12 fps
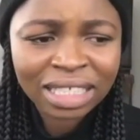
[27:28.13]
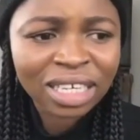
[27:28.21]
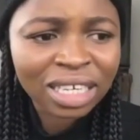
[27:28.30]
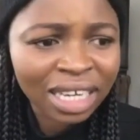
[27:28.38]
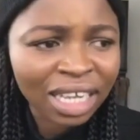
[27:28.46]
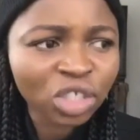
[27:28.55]
in
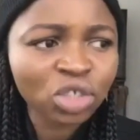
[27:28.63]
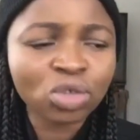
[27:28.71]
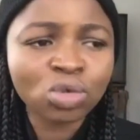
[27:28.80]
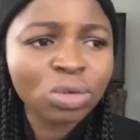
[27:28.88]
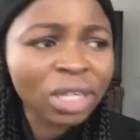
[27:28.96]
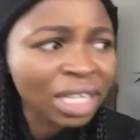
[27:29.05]
relation
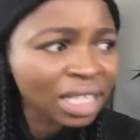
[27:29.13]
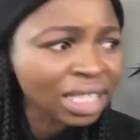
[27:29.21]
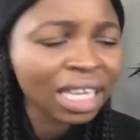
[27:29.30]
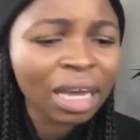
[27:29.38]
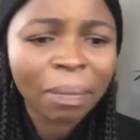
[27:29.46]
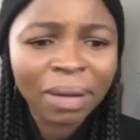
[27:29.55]
to
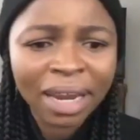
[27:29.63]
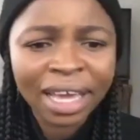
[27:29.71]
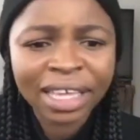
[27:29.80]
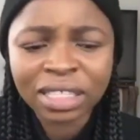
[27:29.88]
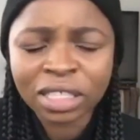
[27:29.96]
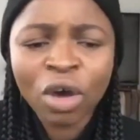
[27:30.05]
leasing a
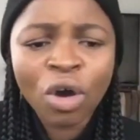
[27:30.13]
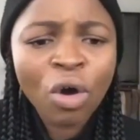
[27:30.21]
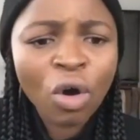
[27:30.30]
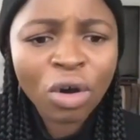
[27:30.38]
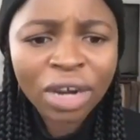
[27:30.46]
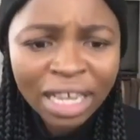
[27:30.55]
place
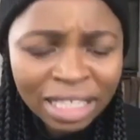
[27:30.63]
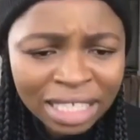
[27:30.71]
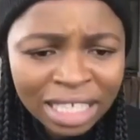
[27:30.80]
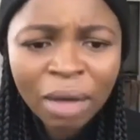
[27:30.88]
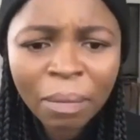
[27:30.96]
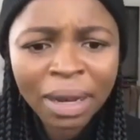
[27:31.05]
or
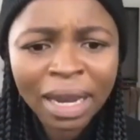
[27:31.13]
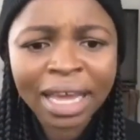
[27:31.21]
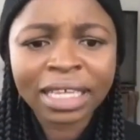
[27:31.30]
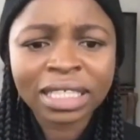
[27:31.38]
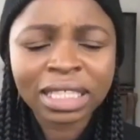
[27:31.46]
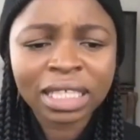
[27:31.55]
renting a
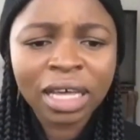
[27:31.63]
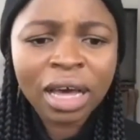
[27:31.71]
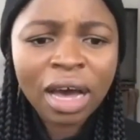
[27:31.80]
place,